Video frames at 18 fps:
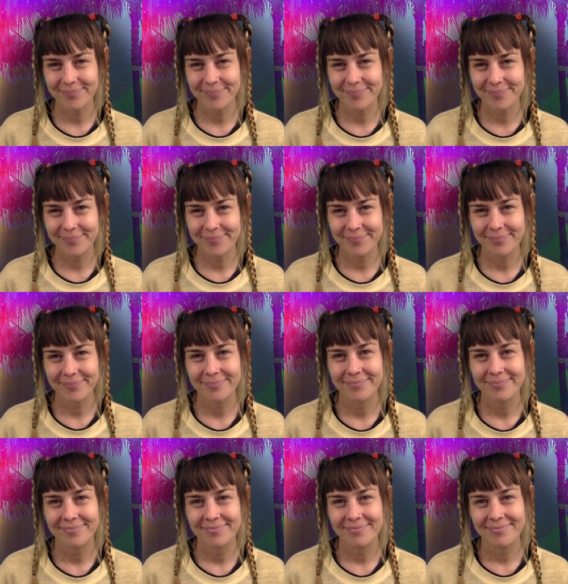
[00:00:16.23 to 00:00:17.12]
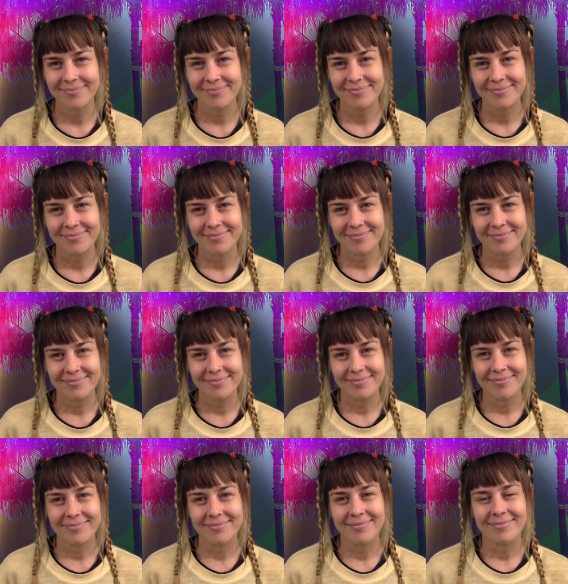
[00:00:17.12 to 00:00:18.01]

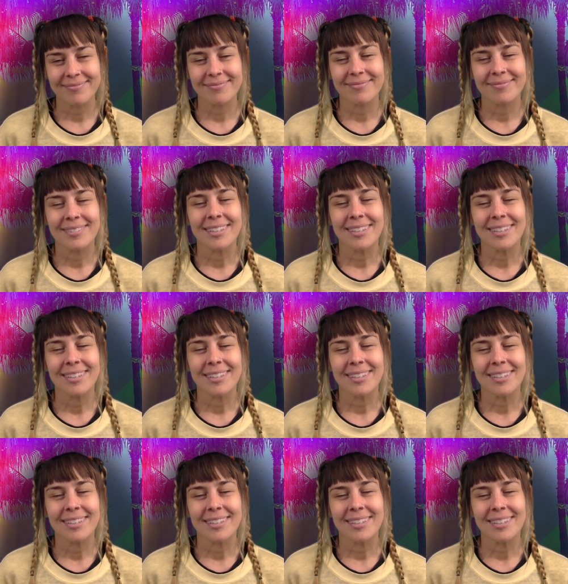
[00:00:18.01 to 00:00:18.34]
(no one is talking)